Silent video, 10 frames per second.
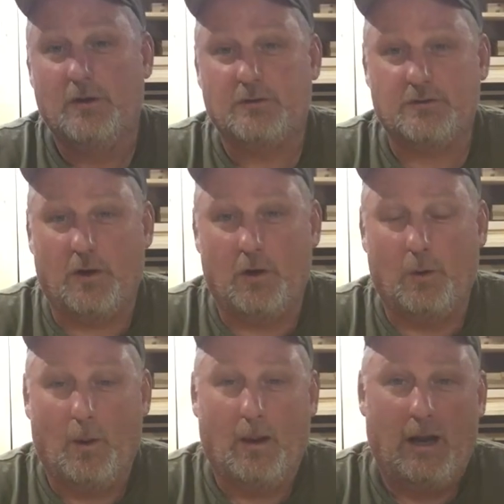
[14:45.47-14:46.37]

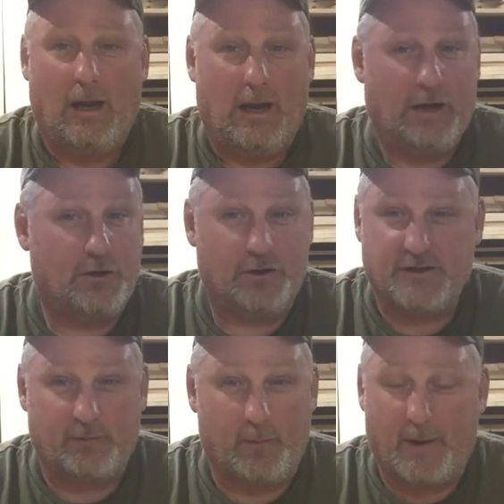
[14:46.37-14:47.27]
So I
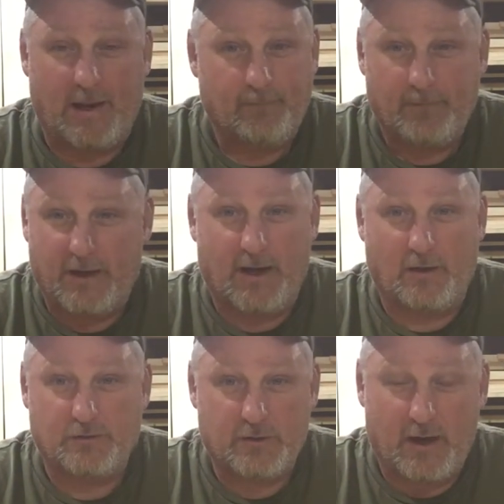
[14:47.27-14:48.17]
encourage everybody, get
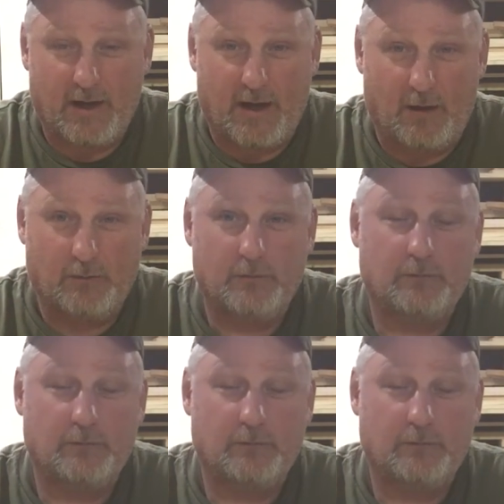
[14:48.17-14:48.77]
out, try it out.